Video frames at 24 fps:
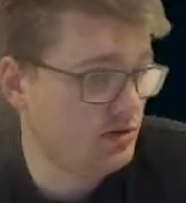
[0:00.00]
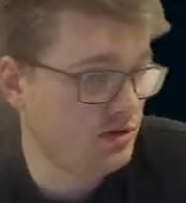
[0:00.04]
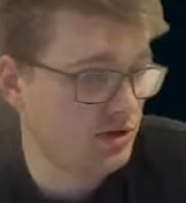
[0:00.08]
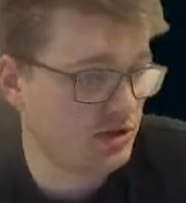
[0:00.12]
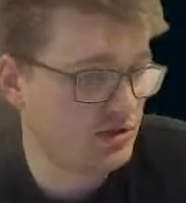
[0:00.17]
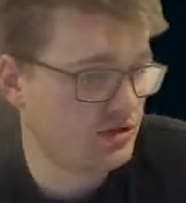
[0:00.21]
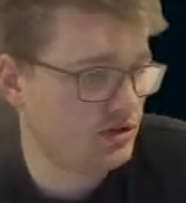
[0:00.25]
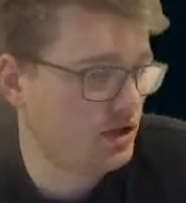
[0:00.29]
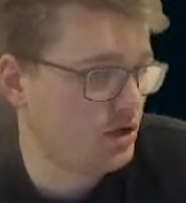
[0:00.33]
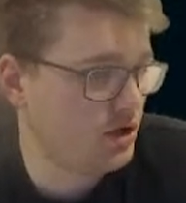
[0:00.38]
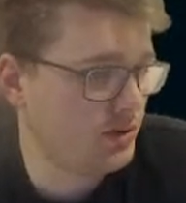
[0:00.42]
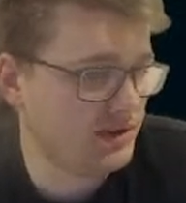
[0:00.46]

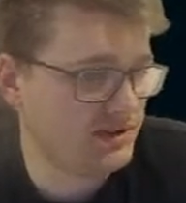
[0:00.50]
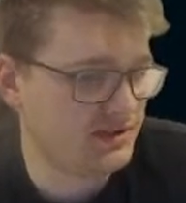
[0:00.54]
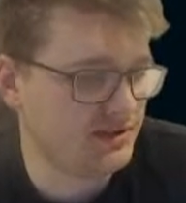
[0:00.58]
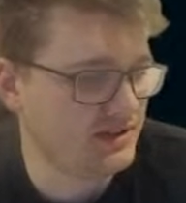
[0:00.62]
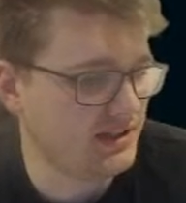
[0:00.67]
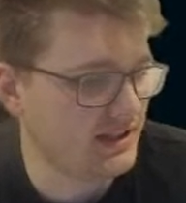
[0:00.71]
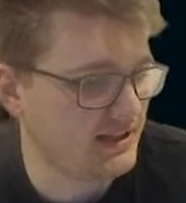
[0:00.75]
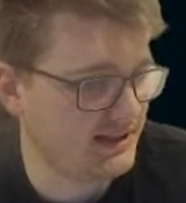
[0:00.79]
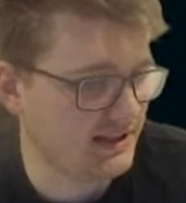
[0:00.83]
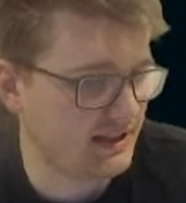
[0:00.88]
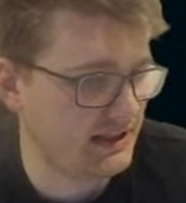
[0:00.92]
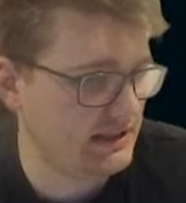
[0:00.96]
doesn't go into
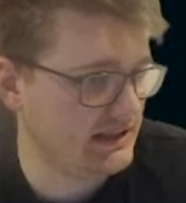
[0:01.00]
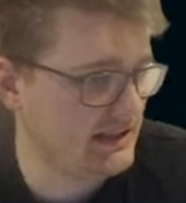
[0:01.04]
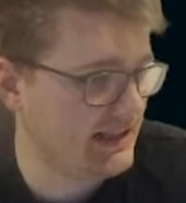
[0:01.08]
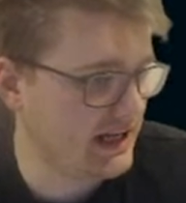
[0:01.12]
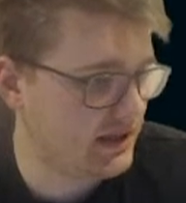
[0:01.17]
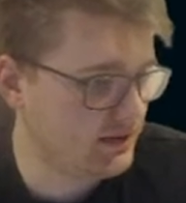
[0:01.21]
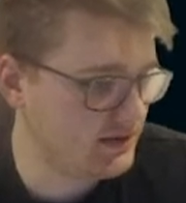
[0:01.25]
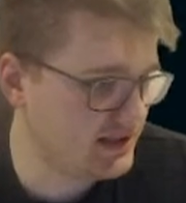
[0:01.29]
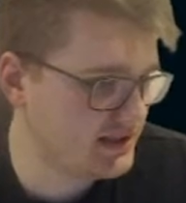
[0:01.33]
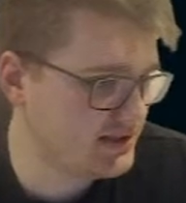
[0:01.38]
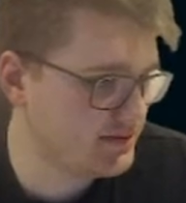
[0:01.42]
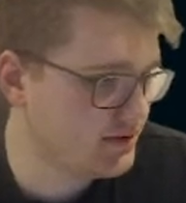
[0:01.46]
detail on
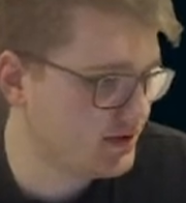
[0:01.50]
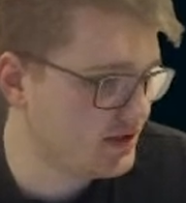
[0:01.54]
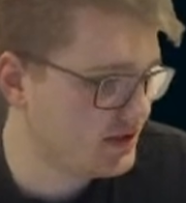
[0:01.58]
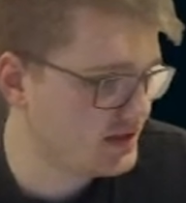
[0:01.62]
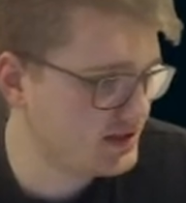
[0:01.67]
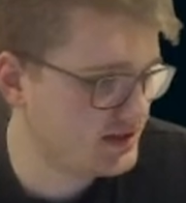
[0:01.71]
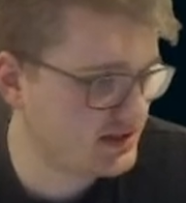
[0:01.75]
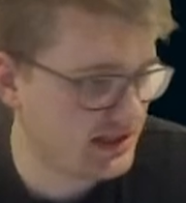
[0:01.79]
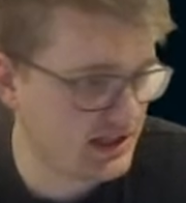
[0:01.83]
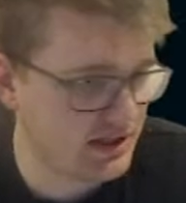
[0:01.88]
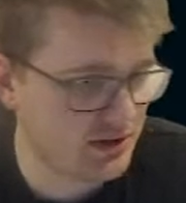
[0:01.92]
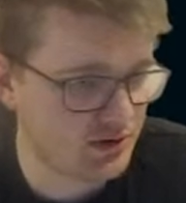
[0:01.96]
how this
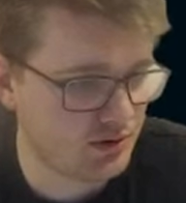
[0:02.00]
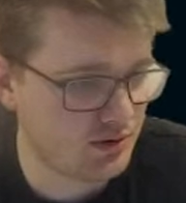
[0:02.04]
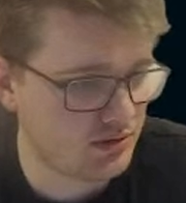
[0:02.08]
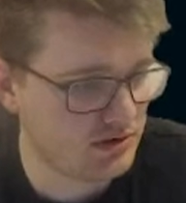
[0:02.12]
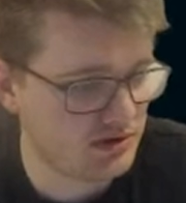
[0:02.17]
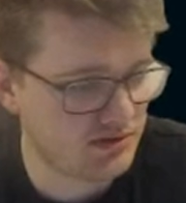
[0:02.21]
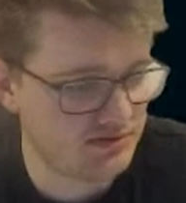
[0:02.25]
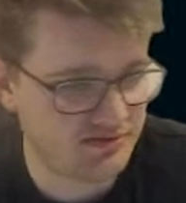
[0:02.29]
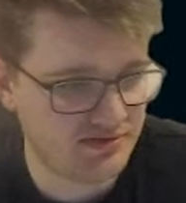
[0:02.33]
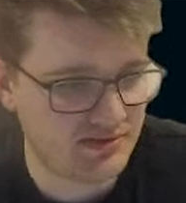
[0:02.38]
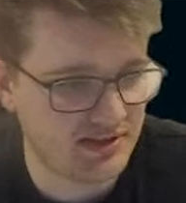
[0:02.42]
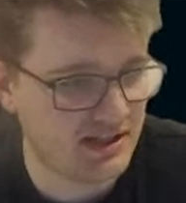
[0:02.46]
works. I don't
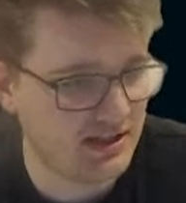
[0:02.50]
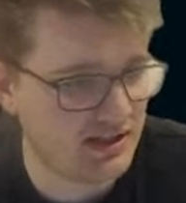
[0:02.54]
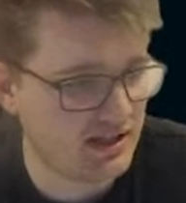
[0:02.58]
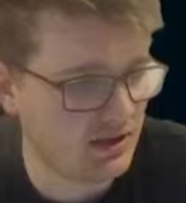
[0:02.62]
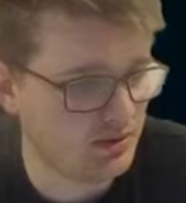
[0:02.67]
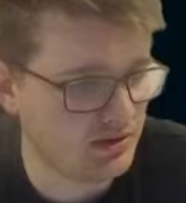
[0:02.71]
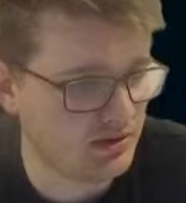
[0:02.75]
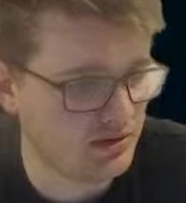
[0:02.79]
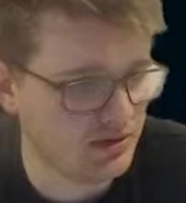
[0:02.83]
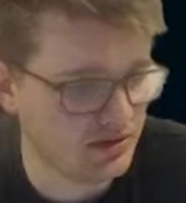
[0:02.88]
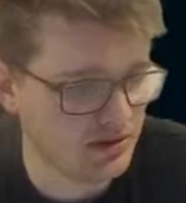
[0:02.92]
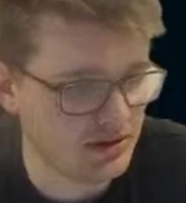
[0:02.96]
know if
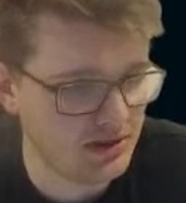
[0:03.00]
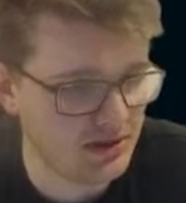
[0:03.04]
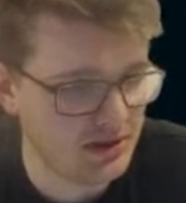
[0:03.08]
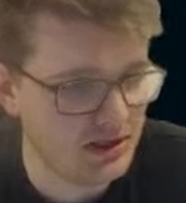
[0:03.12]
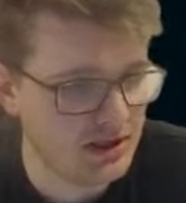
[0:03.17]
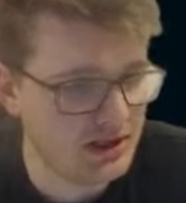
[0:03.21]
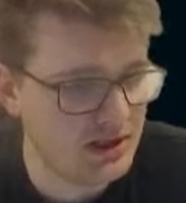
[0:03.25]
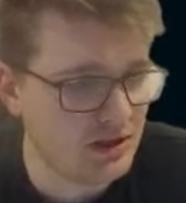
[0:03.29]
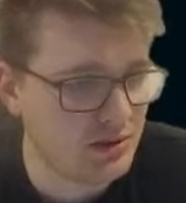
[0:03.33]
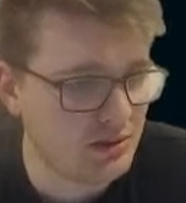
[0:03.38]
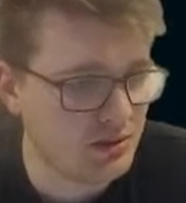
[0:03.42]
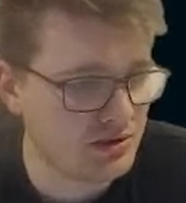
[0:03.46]
Ninja
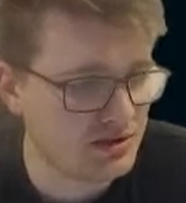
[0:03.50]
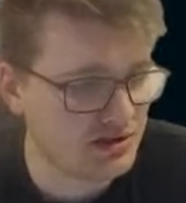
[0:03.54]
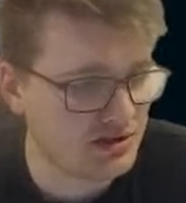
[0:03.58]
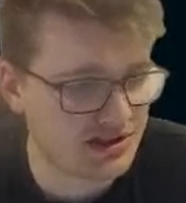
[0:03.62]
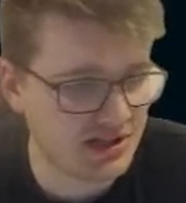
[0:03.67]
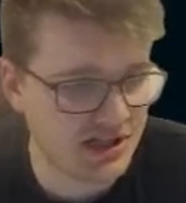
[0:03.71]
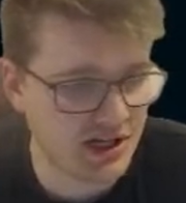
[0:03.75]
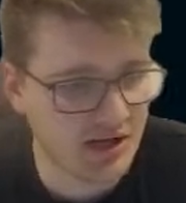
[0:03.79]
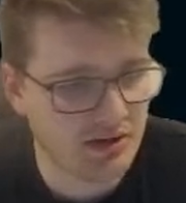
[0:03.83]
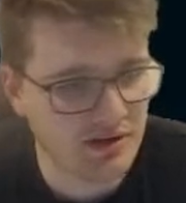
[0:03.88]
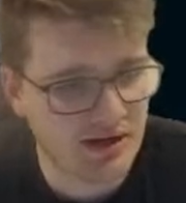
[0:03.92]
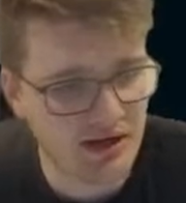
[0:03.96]
wanna
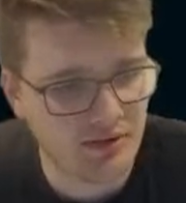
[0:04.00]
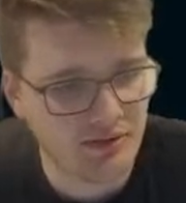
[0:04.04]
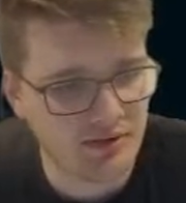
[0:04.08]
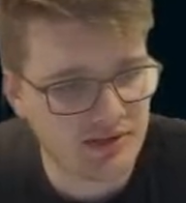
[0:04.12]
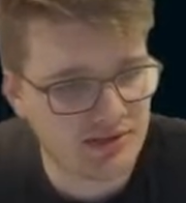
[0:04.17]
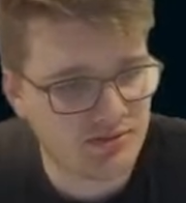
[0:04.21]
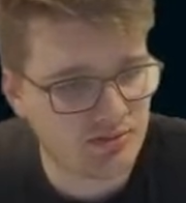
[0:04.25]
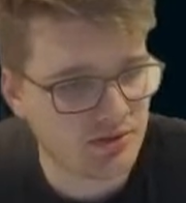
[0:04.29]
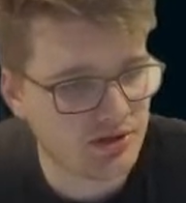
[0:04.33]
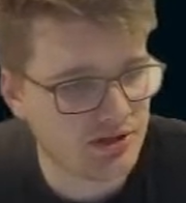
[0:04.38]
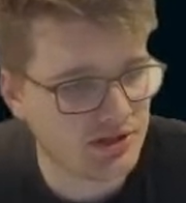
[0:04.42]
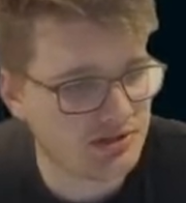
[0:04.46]
share how
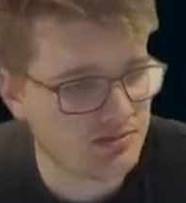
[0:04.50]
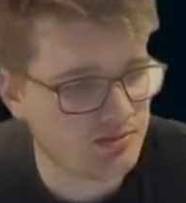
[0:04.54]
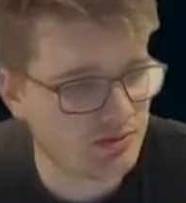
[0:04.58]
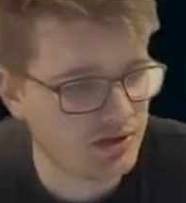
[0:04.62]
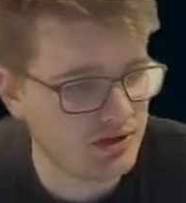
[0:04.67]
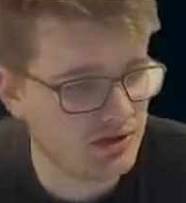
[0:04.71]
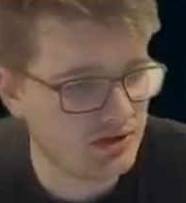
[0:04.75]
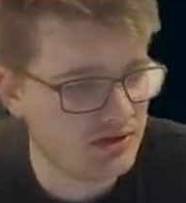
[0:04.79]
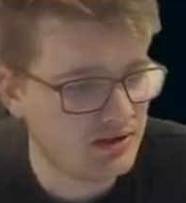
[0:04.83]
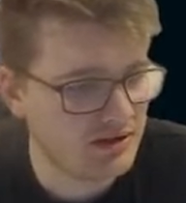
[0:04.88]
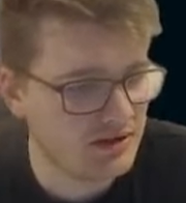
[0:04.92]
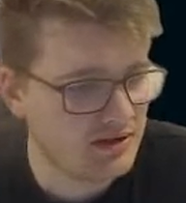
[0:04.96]
this works,
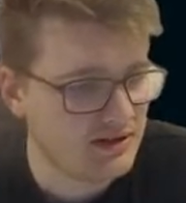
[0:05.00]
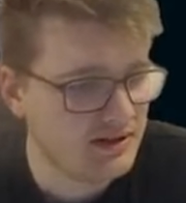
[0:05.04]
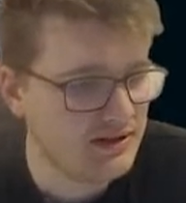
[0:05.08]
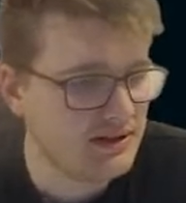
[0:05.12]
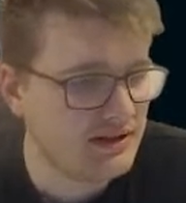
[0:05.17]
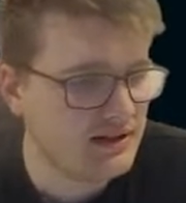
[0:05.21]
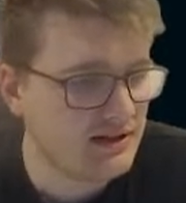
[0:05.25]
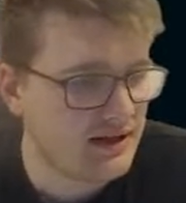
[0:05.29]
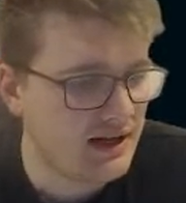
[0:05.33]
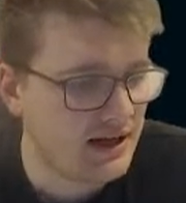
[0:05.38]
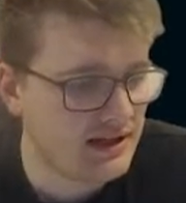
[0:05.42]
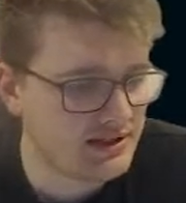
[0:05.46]
but
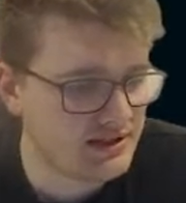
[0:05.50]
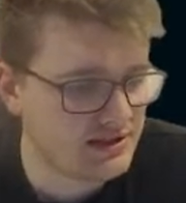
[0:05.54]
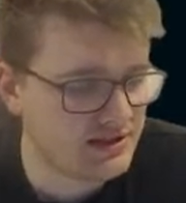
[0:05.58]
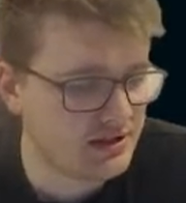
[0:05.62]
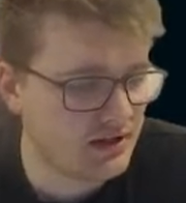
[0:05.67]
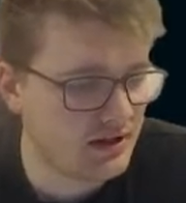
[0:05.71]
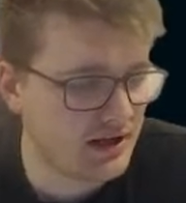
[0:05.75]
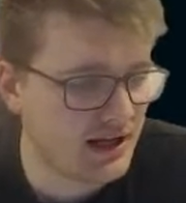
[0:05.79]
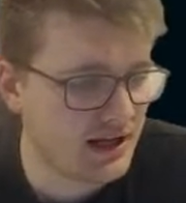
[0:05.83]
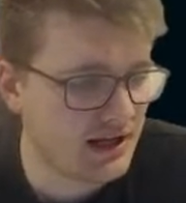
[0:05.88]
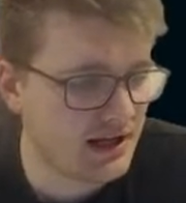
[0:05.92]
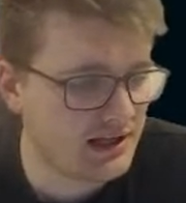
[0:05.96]
I just
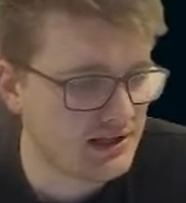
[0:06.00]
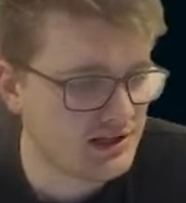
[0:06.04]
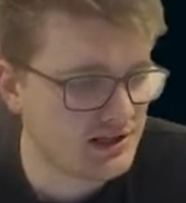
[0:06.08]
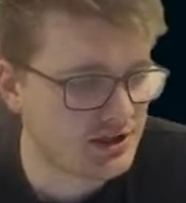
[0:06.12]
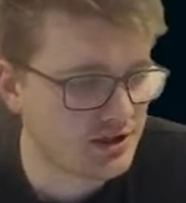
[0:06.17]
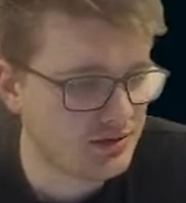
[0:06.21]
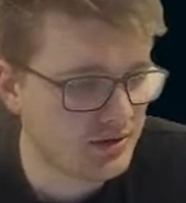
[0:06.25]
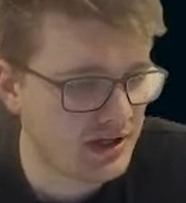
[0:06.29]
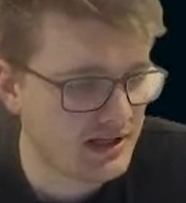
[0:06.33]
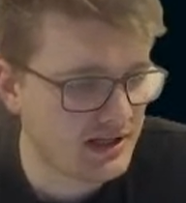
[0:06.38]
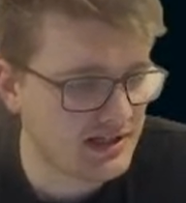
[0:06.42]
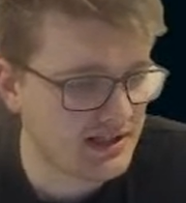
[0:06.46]
thought I'll
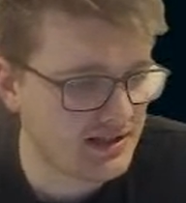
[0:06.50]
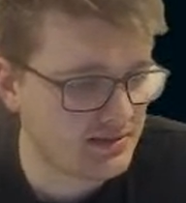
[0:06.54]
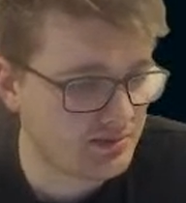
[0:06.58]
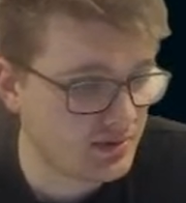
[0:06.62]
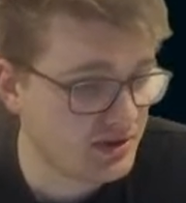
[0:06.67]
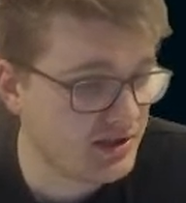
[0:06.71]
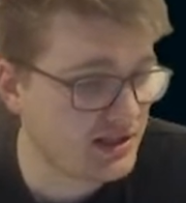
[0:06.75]
showcase it.